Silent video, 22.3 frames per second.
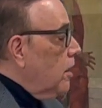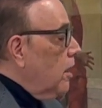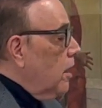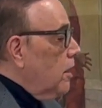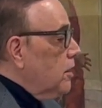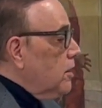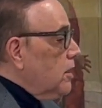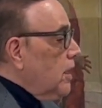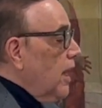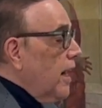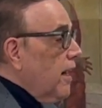
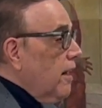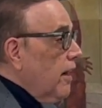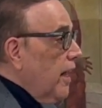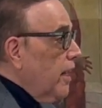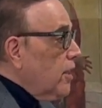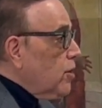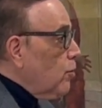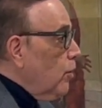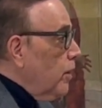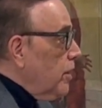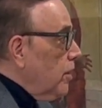stained
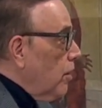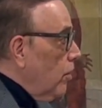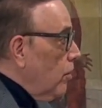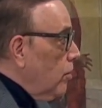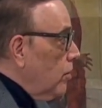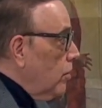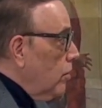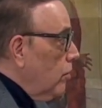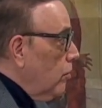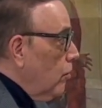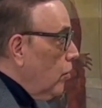glass
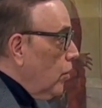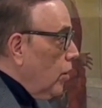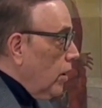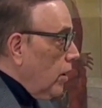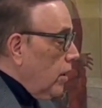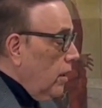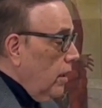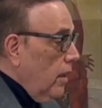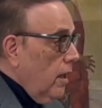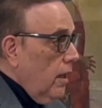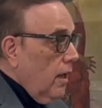window
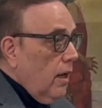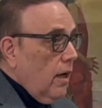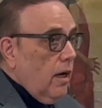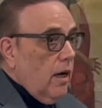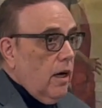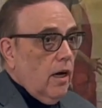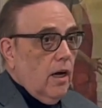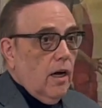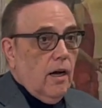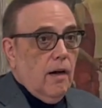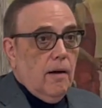work.
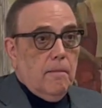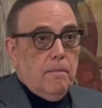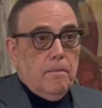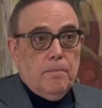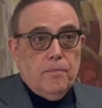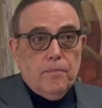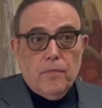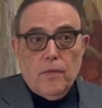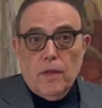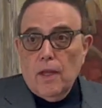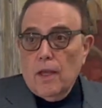
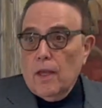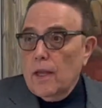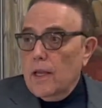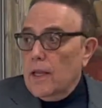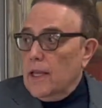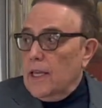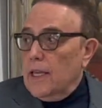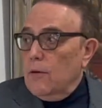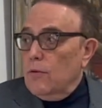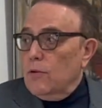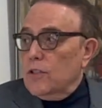
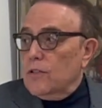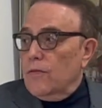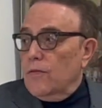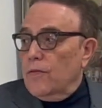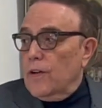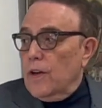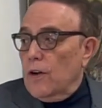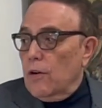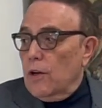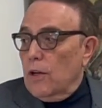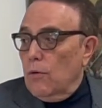He was
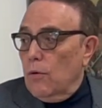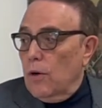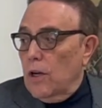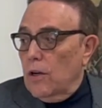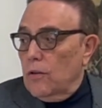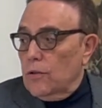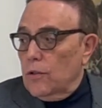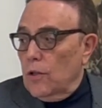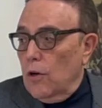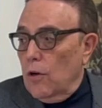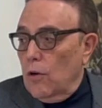very
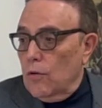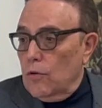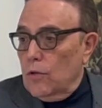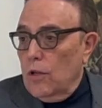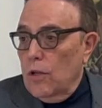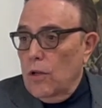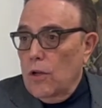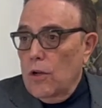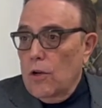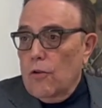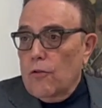well
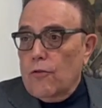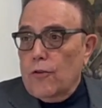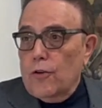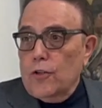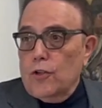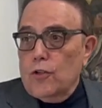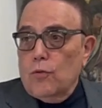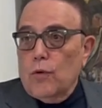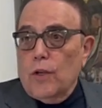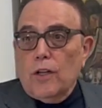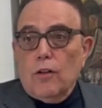known for
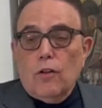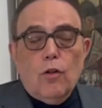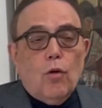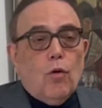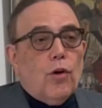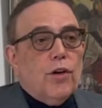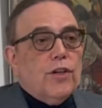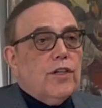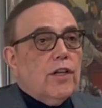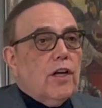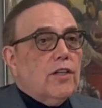doing
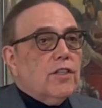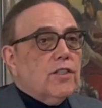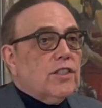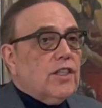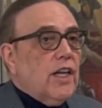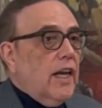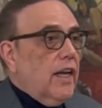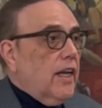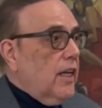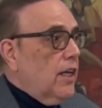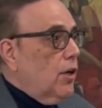Lord
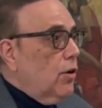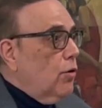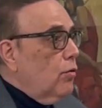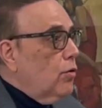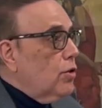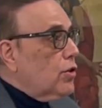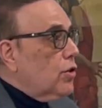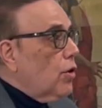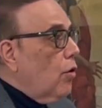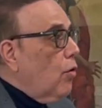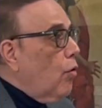Dunsany, who
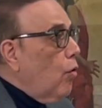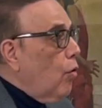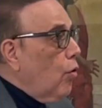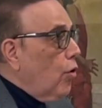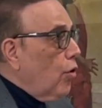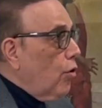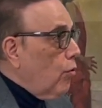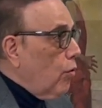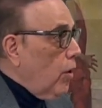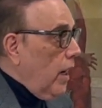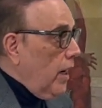was a
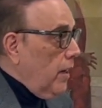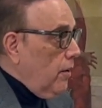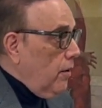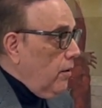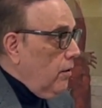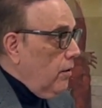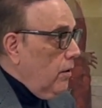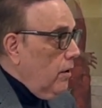horror writer.